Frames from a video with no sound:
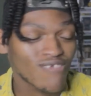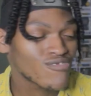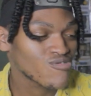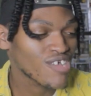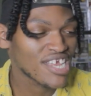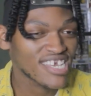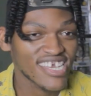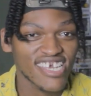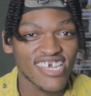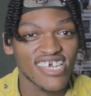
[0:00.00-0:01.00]
were
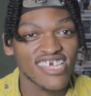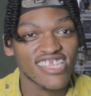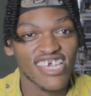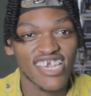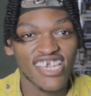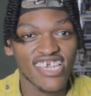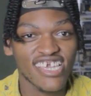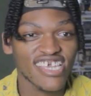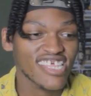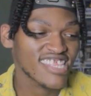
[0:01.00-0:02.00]
training.
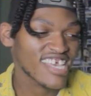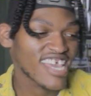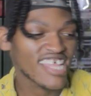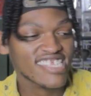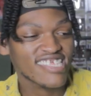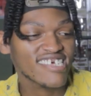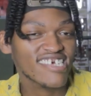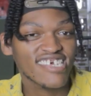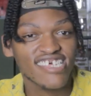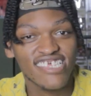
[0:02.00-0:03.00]
They got to the,